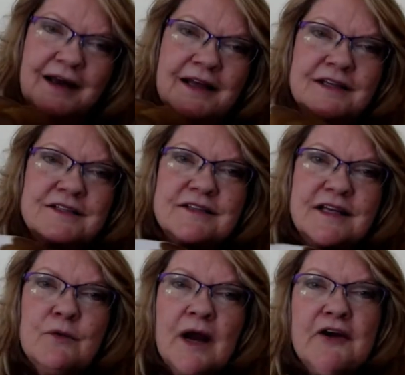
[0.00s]
She's
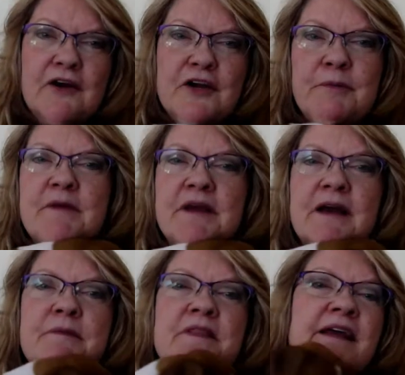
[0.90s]
like, why are you putting me
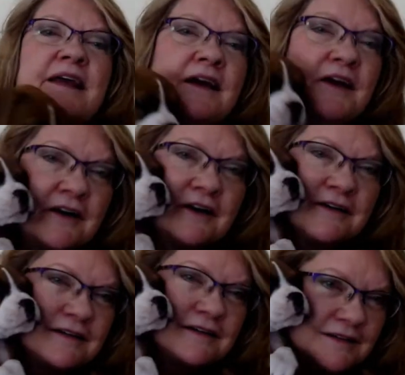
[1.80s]
up in the air?
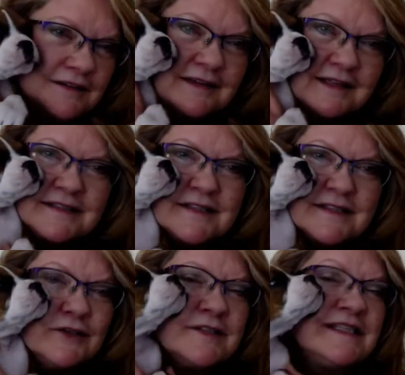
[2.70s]
This is
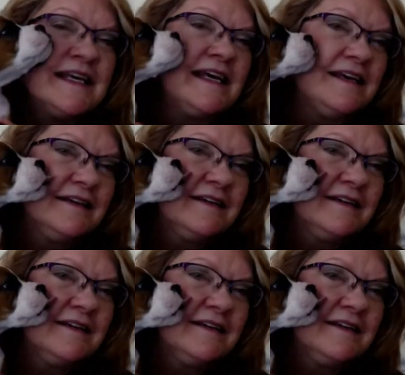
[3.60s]
Lucy.